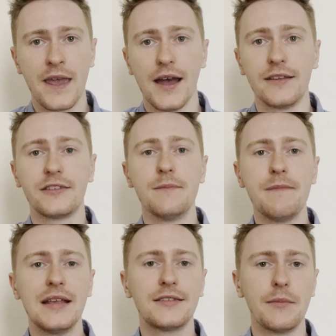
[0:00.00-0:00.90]
and
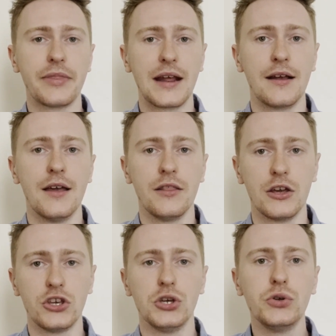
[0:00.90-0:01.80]
submit something that
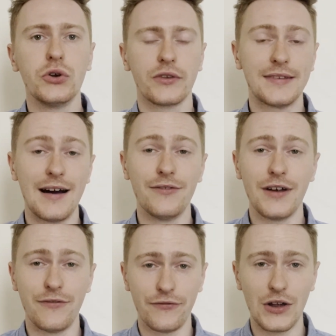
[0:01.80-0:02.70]
you yourself
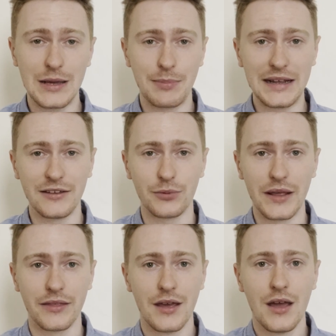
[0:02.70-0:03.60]
are fully pleased with,
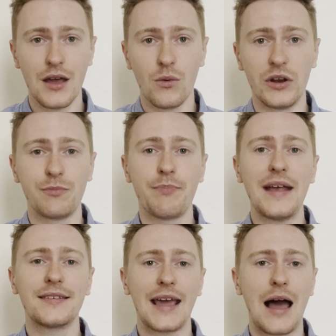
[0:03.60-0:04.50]
which
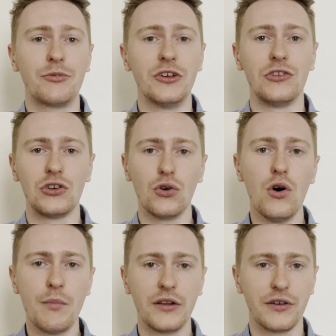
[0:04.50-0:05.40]
best captures your
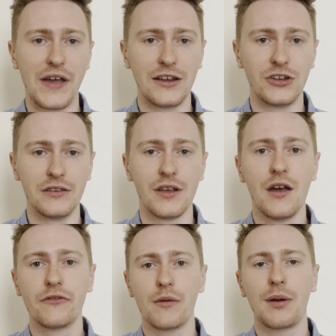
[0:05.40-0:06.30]
motivations
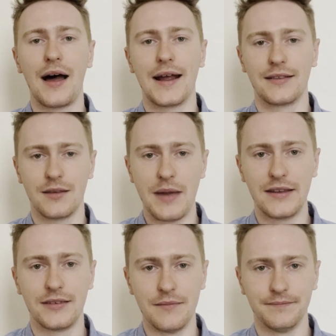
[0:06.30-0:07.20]
for applying to
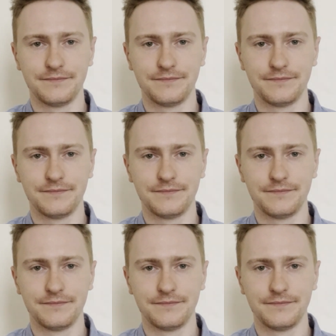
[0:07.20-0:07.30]
medicine.